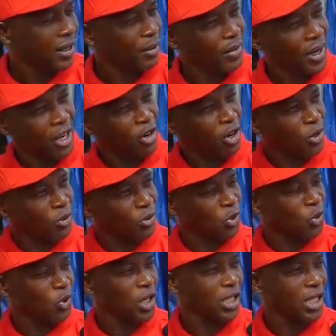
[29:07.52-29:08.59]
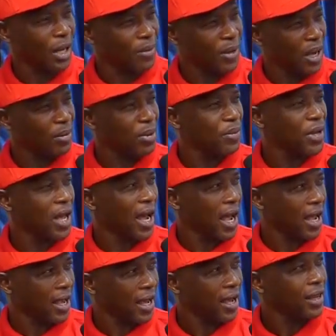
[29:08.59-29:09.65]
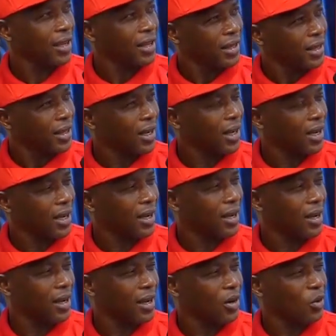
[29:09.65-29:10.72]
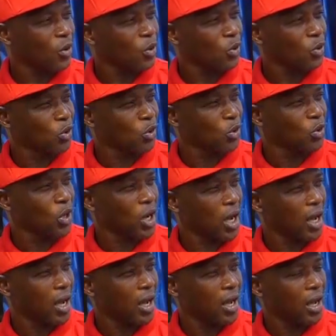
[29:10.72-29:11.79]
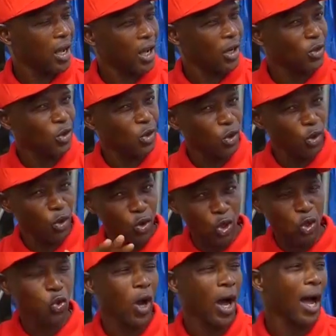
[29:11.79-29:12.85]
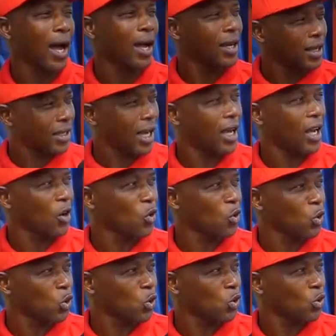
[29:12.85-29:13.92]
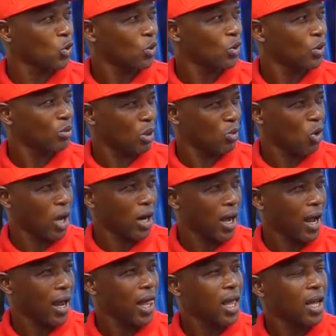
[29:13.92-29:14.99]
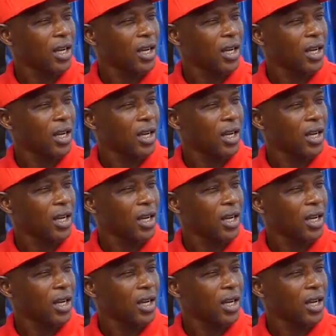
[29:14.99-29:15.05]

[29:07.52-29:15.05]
And my old se a baby bi a ye drew ruswa, ya ye rus, niguana.